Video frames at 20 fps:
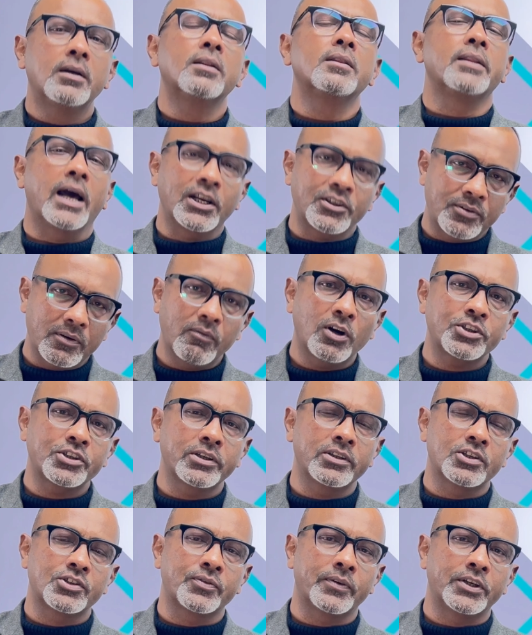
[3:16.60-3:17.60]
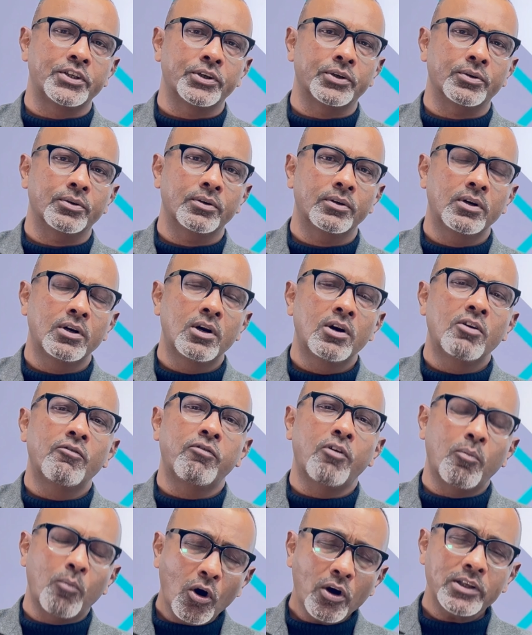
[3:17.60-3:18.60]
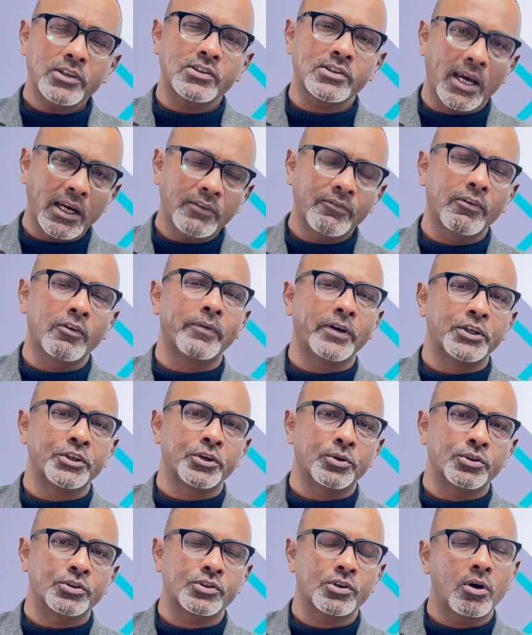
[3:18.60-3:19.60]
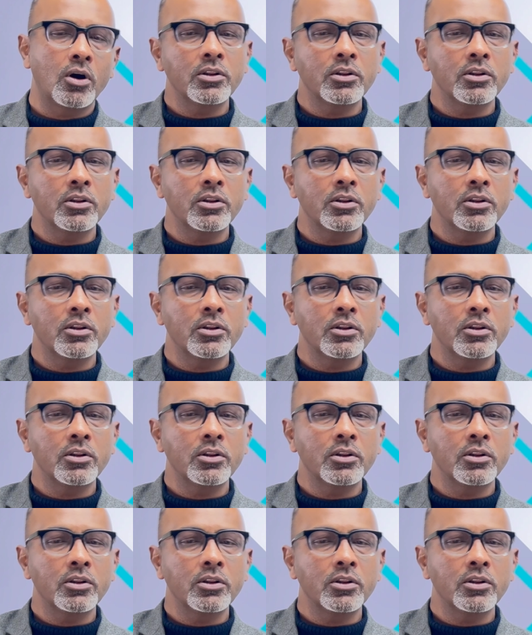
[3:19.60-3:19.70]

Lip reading: Thanks for watching this video. For more insightful videos